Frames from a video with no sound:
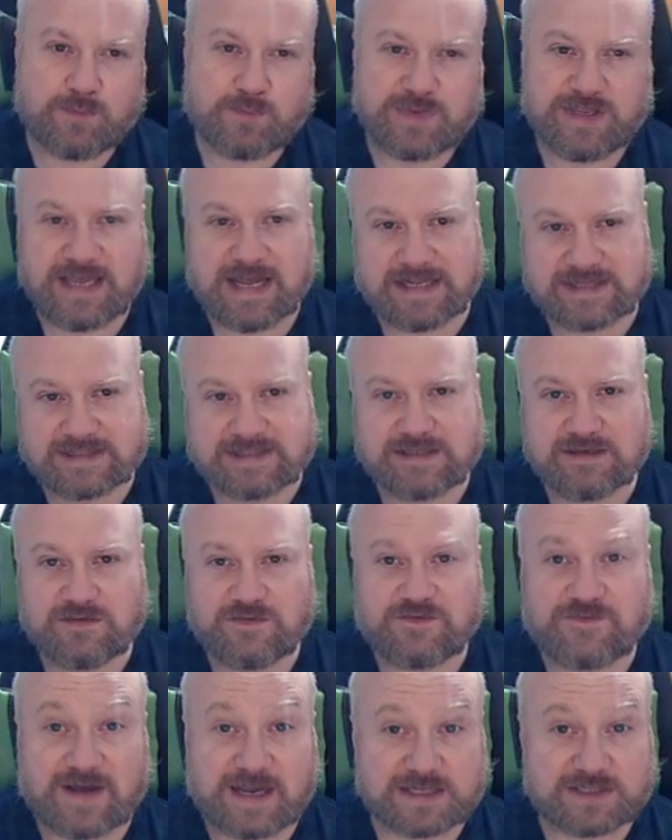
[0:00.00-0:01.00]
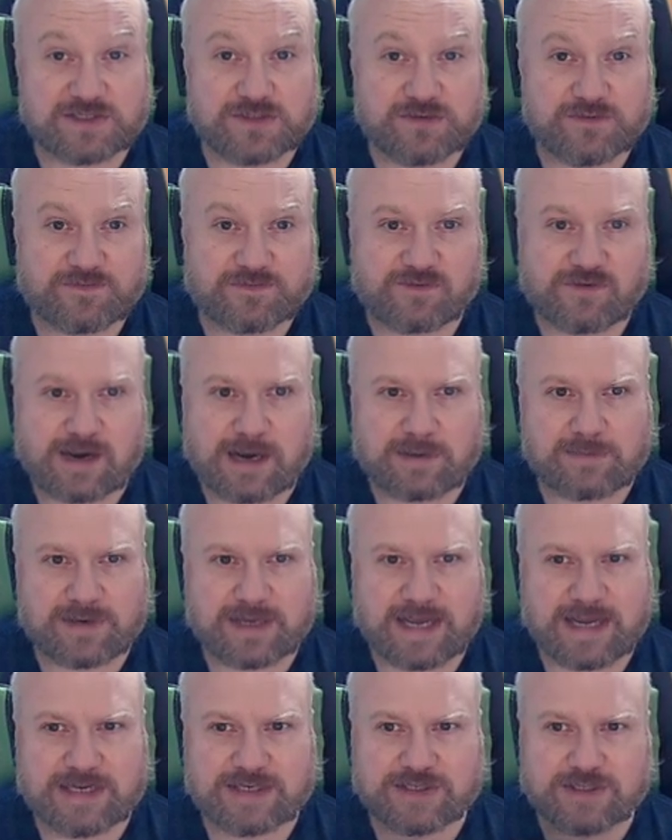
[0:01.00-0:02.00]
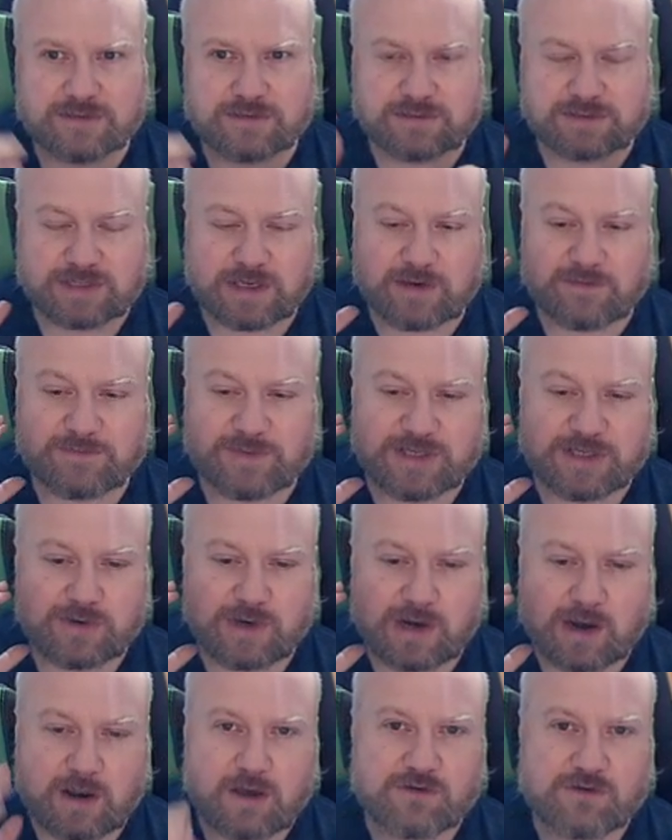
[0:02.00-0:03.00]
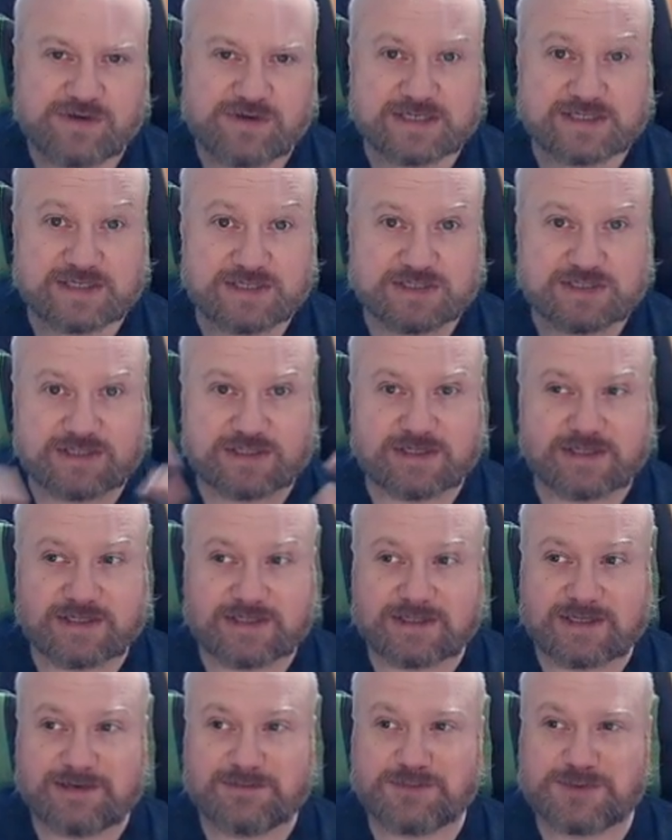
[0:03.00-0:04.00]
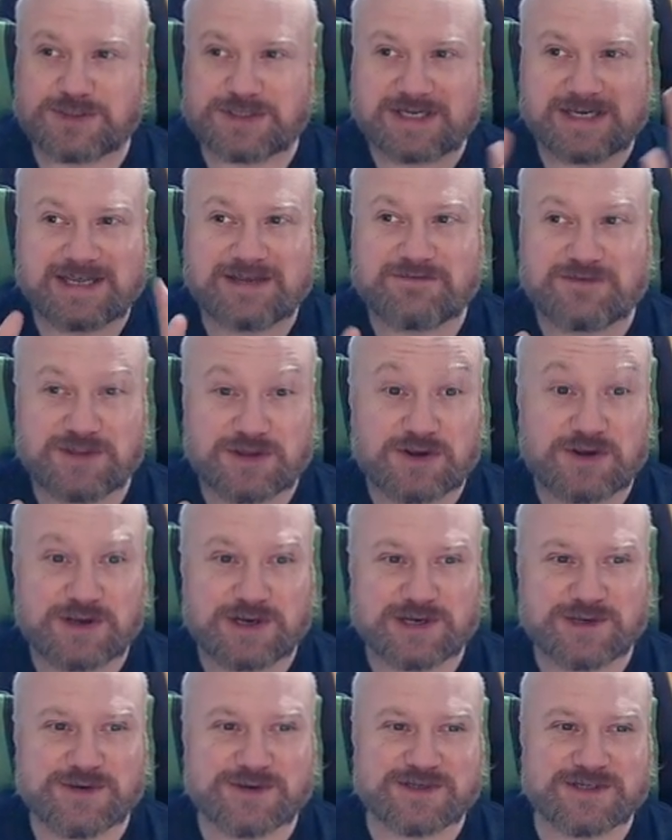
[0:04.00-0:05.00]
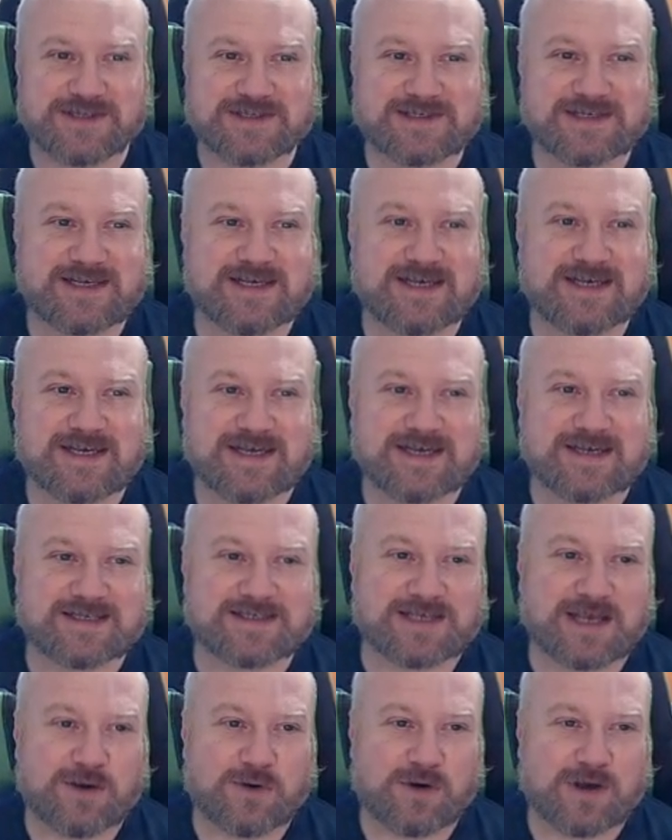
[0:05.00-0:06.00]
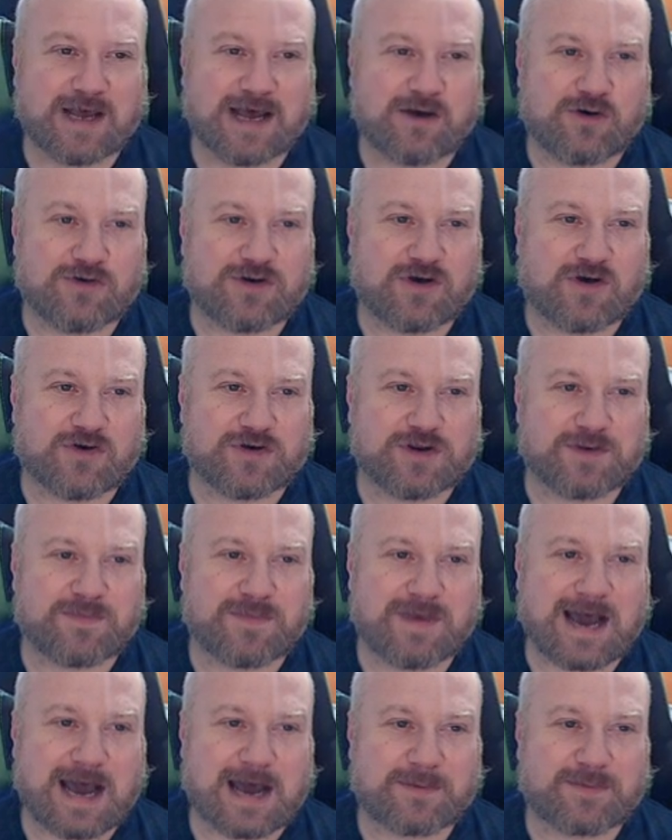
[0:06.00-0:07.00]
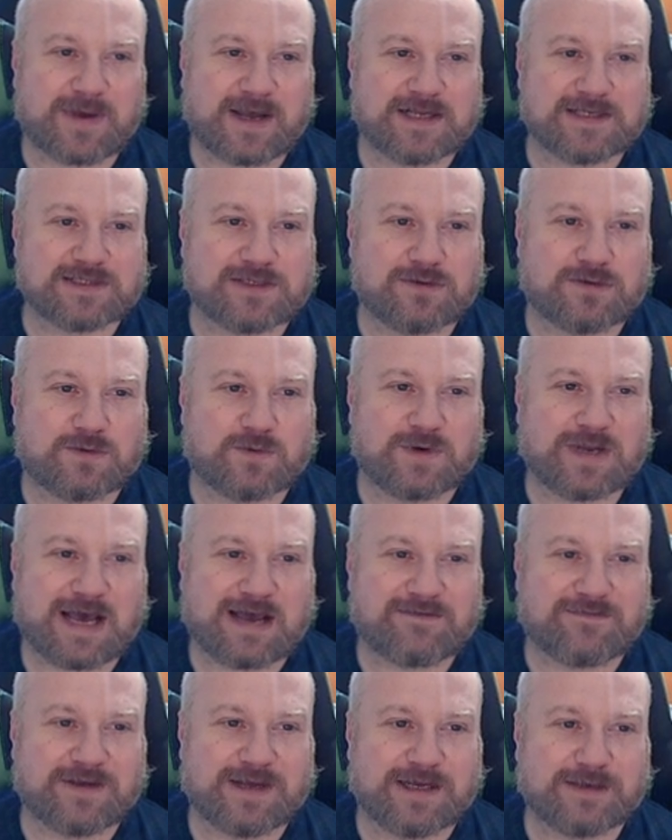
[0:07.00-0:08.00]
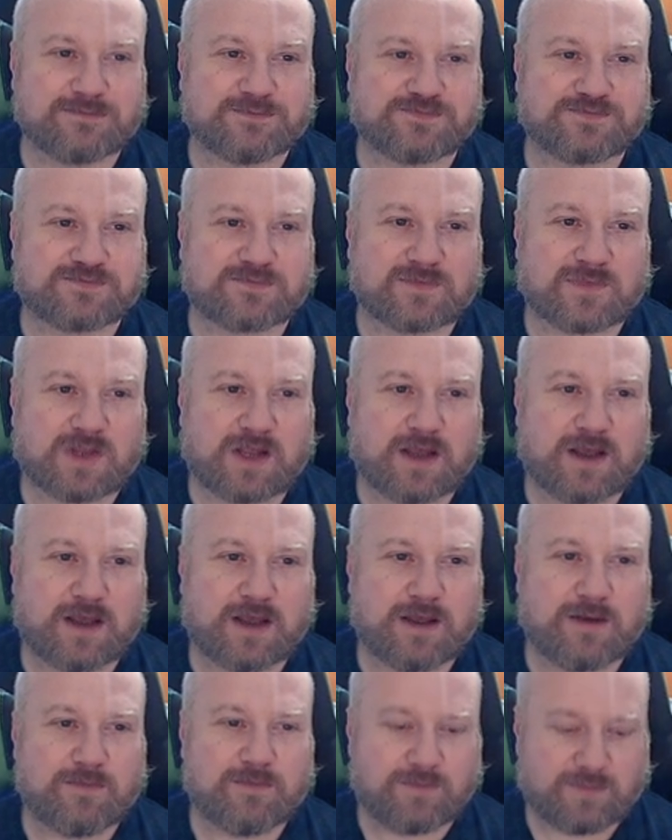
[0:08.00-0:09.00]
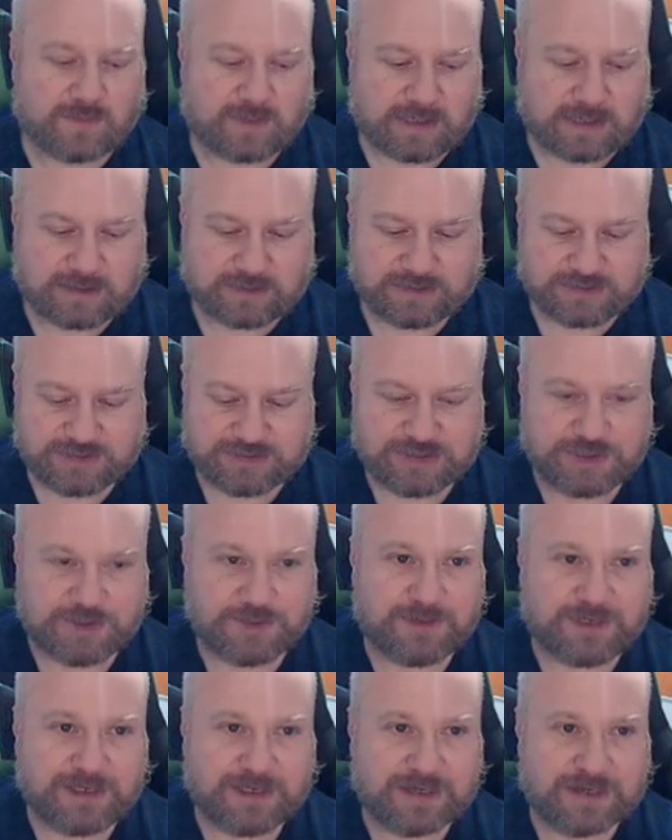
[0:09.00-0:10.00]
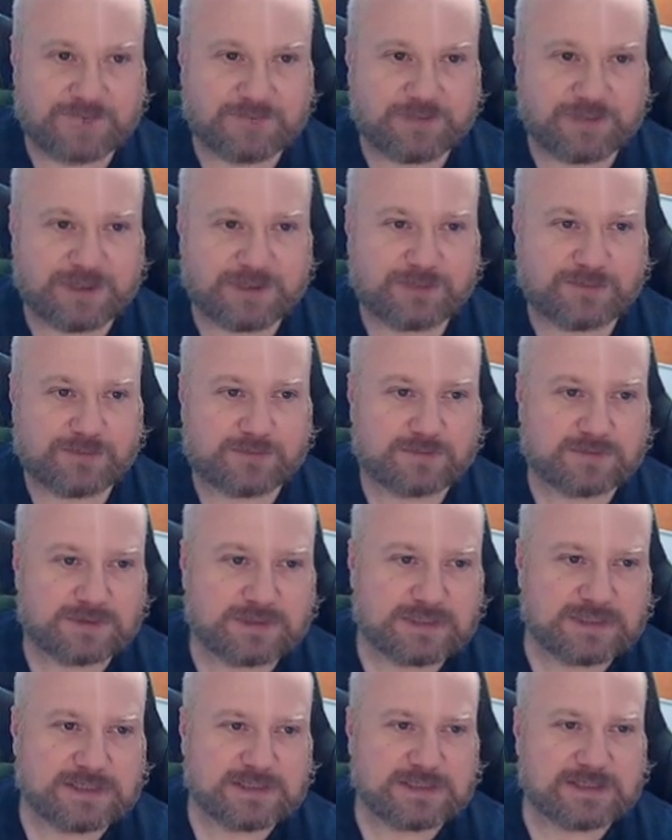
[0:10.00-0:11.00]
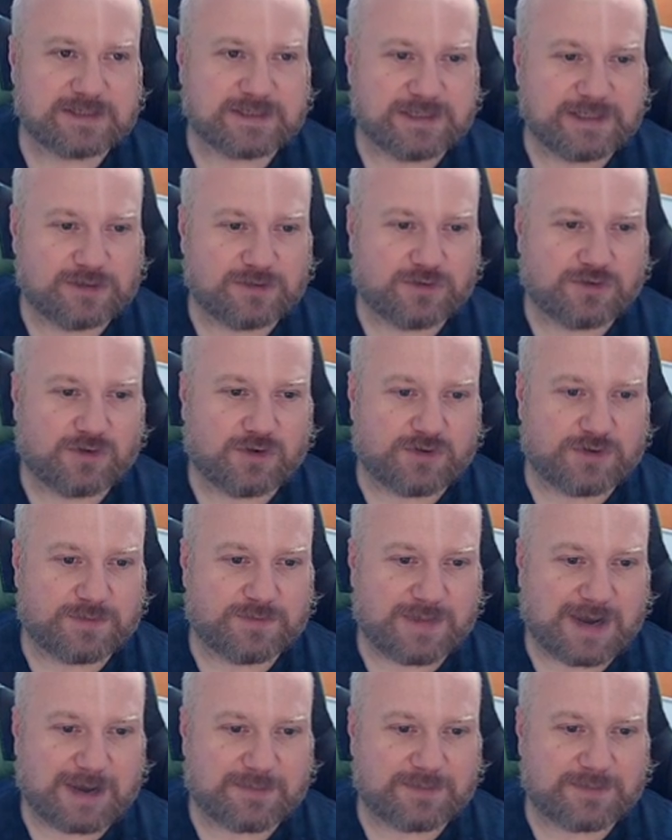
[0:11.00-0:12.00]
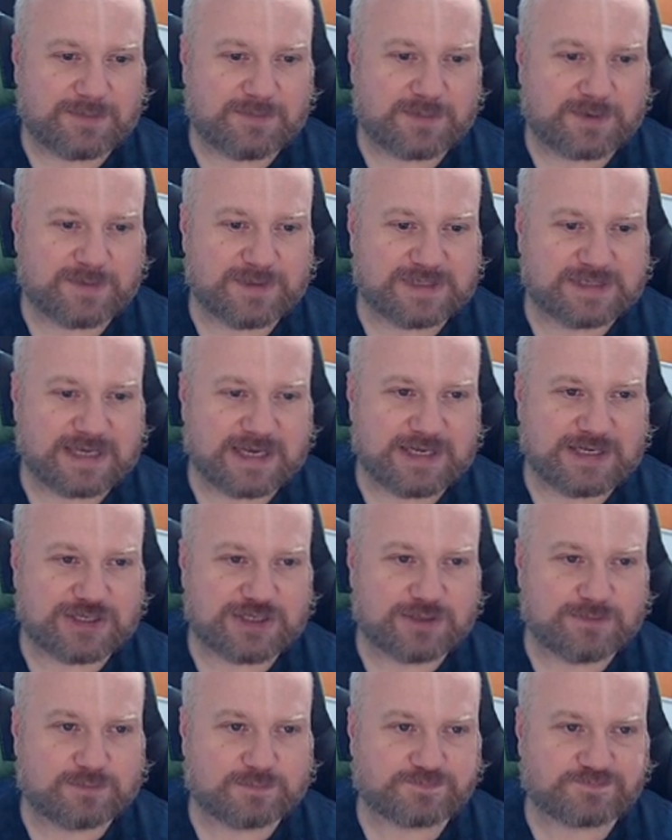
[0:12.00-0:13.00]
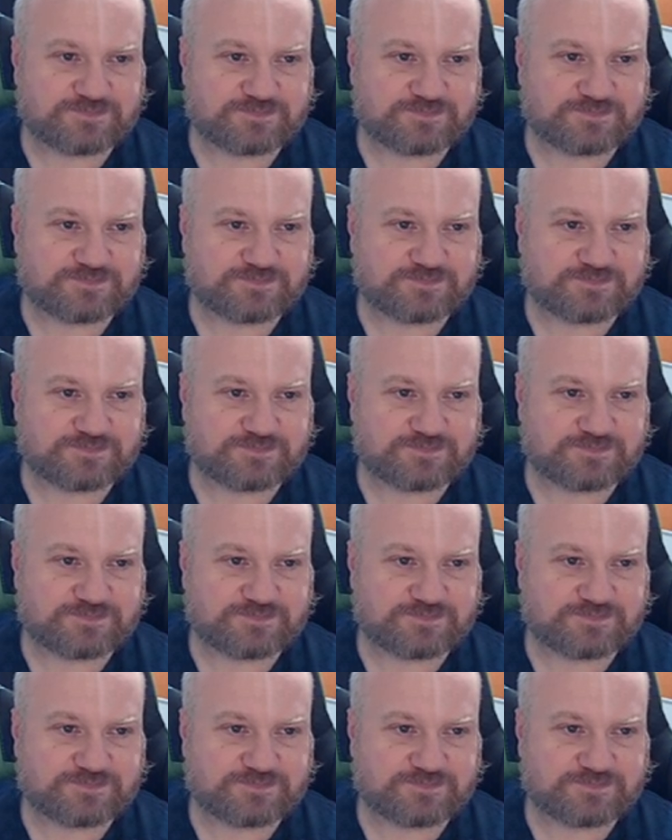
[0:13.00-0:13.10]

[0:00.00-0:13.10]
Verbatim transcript: yet still fast enough for our application. So I've been doing a lot of research into this, and I'm just going to give you the conclusions. So our unordered map, as luck would have it, and I'll just zoom in here for people, the unordered map implementation,